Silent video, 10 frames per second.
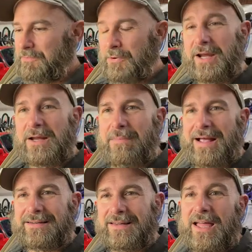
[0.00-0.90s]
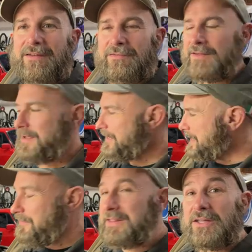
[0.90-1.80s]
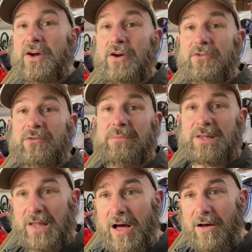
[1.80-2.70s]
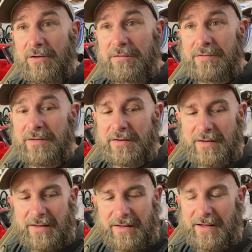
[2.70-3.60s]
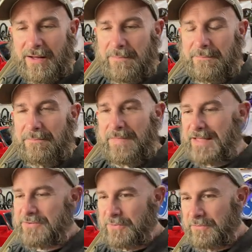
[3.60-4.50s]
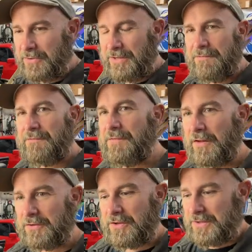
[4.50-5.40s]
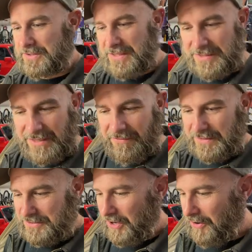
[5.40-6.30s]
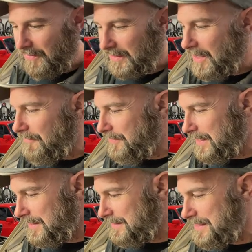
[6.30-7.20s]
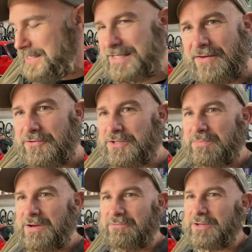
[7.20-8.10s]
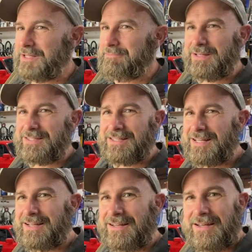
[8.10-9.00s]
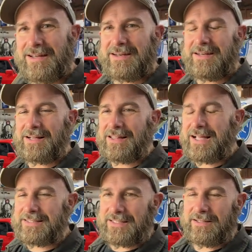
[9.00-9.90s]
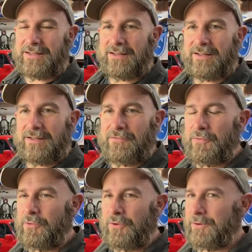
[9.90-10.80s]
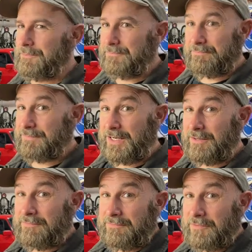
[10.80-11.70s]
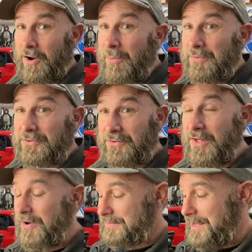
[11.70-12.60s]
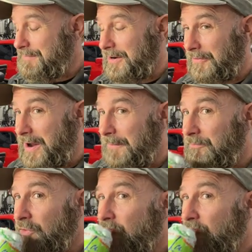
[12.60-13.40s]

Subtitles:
bringing it back to life, giving the car some love. That's what really felt good is giving this car the love that it needs after it's been sitting neglected for almost as long as I've been around.